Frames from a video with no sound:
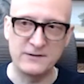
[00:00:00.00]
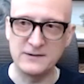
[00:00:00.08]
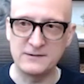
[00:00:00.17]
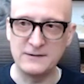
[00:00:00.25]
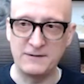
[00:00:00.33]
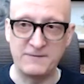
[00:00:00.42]

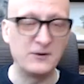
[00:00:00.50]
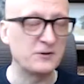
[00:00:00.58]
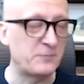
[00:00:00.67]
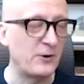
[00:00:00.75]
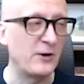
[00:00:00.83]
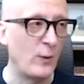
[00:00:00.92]
It feels
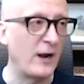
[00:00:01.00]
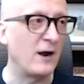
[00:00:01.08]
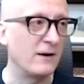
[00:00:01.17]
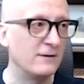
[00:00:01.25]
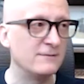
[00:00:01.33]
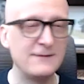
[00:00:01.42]
pretty
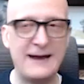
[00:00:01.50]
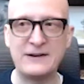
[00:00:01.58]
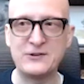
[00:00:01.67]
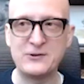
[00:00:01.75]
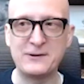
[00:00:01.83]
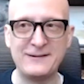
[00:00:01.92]
weird
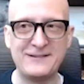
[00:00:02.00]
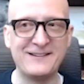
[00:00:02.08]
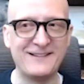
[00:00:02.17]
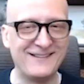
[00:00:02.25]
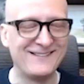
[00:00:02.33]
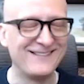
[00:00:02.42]
actually
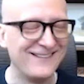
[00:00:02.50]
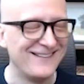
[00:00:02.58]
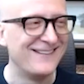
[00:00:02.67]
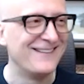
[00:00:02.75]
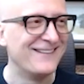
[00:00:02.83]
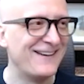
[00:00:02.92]
to
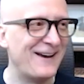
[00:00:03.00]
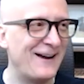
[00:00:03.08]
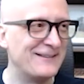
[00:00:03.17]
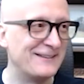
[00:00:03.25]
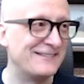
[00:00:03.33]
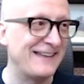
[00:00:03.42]

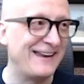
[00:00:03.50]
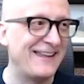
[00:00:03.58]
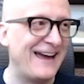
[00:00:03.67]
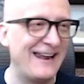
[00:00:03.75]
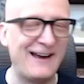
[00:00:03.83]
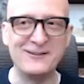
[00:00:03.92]
say
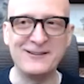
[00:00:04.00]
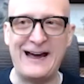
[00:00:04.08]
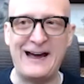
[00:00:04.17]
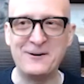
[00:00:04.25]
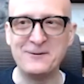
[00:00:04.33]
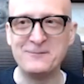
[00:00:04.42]
that out
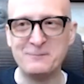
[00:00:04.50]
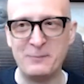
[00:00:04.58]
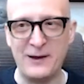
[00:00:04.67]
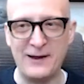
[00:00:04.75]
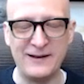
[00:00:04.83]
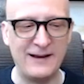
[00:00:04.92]
loud.
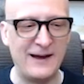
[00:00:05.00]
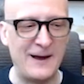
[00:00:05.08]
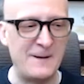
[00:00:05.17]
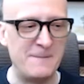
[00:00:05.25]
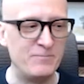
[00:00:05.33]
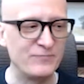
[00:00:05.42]
But
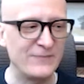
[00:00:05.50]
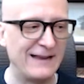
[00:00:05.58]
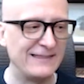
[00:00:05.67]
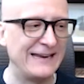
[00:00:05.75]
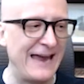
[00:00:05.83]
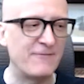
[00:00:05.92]
I
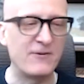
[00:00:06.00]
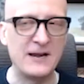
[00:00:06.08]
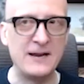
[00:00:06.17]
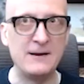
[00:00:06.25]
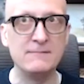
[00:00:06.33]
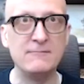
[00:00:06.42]
think
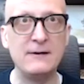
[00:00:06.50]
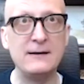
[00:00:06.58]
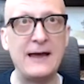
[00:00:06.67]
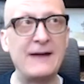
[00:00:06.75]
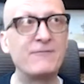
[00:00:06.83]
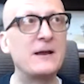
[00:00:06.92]

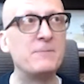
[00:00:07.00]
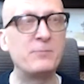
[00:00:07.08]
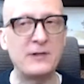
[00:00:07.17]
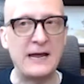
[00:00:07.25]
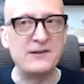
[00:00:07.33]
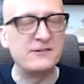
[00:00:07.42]
every
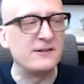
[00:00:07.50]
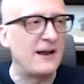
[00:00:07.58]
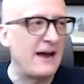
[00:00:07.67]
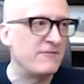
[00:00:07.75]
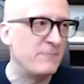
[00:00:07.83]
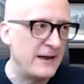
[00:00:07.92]
place that
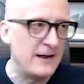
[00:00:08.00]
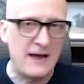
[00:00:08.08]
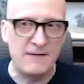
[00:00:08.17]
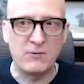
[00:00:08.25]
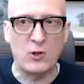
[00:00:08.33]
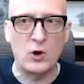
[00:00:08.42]
I've been,
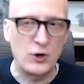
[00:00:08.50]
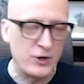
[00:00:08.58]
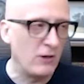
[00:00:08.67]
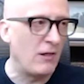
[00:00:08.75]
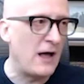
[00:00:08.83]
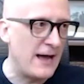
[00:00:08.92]
I've learned a
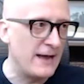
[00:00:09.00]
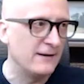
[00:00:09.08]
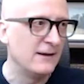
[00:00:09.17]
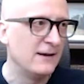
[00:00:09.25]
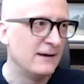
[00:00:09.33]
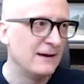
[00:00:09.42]
lot,
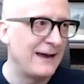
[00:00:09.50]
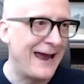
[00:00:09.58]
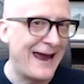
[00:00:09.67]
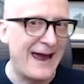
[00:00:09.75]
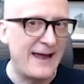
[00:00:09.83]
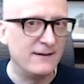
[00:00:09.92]

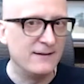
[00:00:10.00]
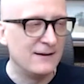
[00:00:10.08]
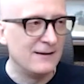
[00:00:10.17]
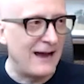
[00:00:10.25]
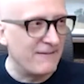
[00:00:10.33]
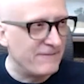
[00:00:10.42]
and
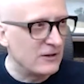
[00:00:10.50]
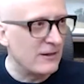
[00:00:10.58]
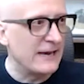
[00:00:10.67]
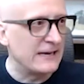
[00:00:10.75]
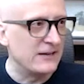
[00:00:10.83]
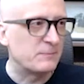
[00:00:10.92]
I feel
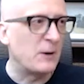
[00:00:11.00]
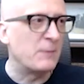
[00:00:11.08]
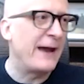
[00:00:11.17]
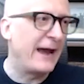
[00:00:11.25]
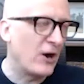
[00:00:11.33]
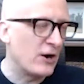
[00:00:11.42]
like it's
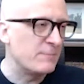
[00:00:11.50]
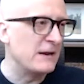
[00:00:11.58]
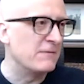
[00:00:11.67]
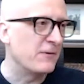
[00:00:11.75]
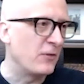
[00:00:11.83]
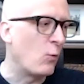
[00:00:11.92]
prepared me
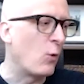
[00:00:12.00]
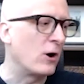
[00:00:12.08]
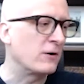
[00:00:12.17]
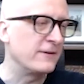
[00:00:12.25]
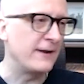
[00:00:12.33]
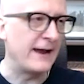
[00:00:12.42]
for the
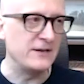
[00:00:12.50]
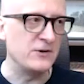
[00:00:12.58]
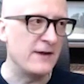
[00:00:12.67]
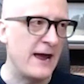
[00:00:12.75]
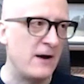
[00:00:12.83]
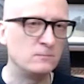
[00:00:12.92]
work that I do
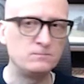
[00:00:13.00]
now.